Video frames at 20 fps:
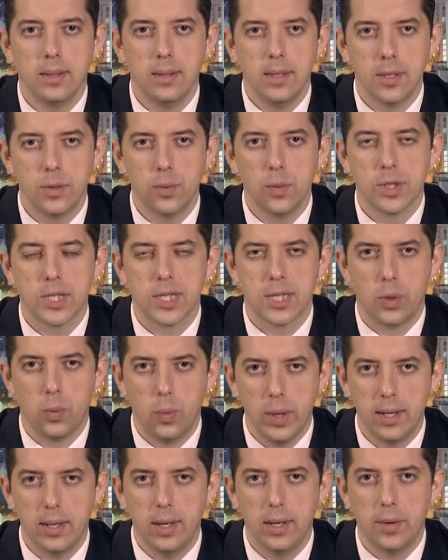This was
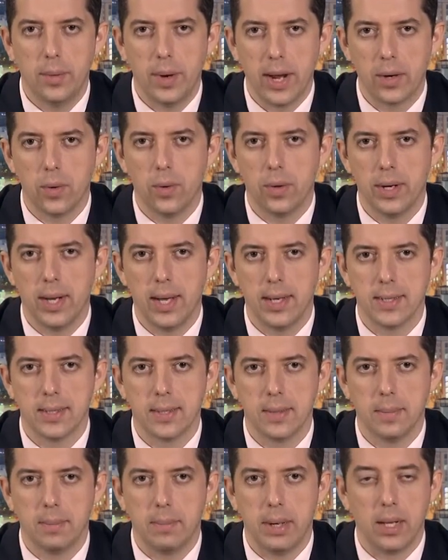quickly
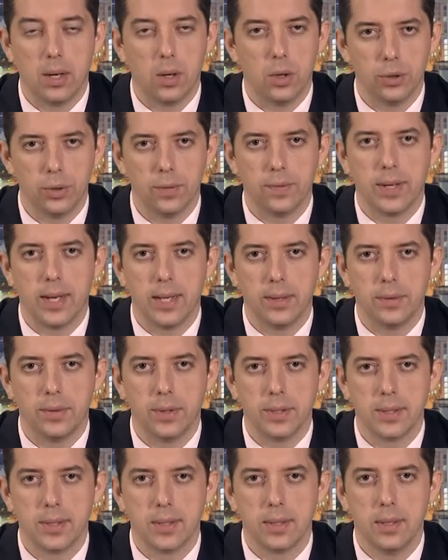recognized by a lot of
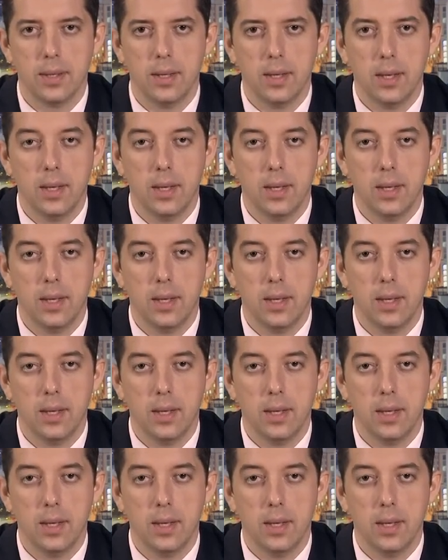countries,